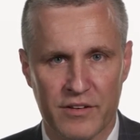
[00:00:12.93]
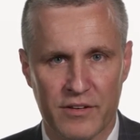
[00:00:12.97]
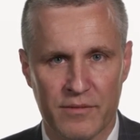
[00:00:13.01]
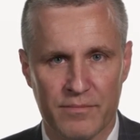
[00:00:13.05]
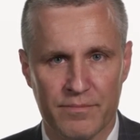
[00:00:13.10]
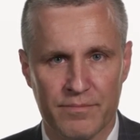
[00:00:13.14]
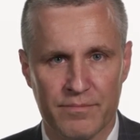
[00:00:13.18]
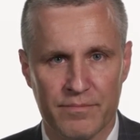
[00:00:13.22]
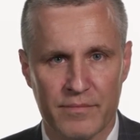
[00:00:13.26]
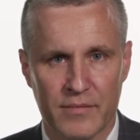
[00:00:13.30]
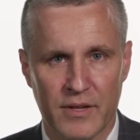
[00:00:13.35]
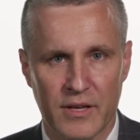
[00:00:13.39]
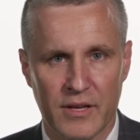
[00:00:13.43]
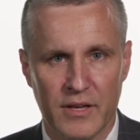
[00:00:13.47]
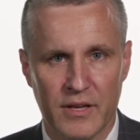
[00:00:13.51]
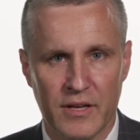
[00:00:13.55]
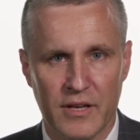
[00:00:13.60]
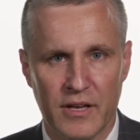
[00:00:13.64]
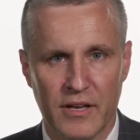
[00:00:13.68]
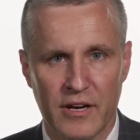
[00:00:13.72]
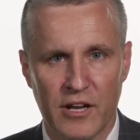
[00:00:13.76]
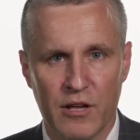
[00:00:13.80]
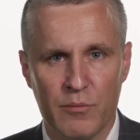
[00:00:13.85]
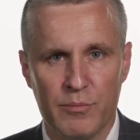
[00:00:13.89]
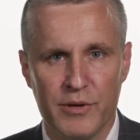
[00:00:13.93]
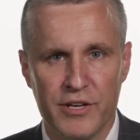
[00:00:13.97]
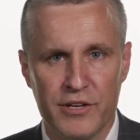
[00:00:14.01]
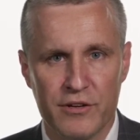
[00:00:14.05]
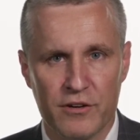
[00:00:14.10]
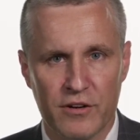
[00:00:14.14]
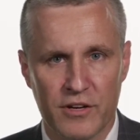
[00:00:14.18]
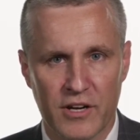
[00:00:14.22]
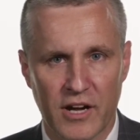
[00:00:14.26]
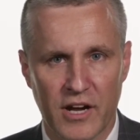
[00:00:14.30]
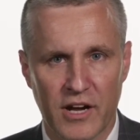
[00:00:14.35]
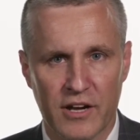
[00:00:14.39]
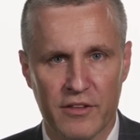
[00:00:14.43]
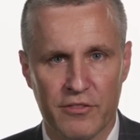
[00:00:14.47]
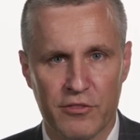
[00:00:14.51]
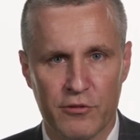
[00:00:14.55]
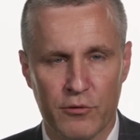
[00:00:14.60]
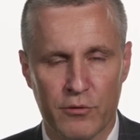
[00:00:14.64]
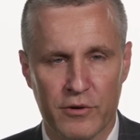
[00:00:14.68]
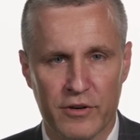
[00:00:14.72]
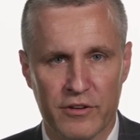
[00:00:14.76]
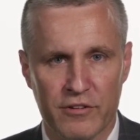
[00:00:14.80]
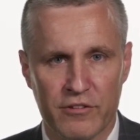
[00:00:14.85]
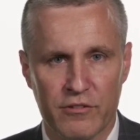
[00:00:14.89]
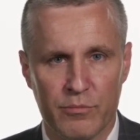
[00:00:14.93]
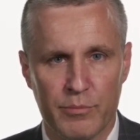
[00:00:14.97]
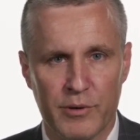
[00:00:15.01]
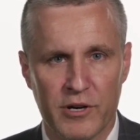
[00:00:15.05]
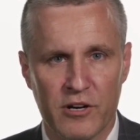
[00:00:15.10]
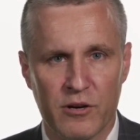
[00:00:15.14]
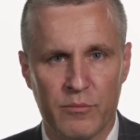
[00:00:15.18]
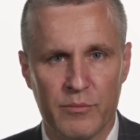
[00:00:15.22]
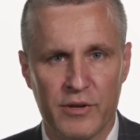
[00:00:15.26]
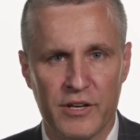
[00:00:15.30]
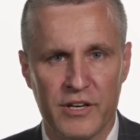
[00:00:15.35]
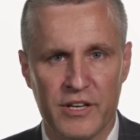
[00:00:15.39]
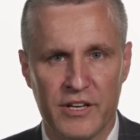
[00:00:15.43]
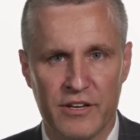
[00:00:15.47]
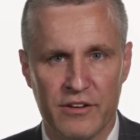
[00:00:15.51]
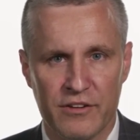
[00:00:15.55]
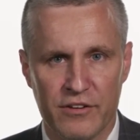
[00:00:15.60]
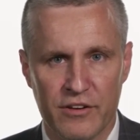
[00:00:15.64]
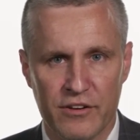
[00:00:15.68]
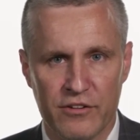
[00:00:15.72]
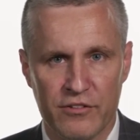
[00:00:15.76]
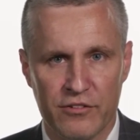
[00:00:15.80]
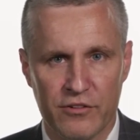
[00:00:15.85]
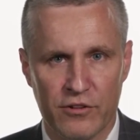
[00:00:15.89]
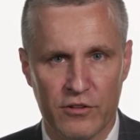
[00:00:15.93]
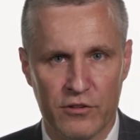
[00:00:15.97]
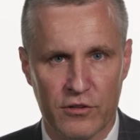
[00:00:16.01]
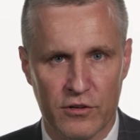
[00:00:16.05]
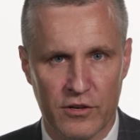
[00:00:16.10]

and I'll be your guide through an experiment in digital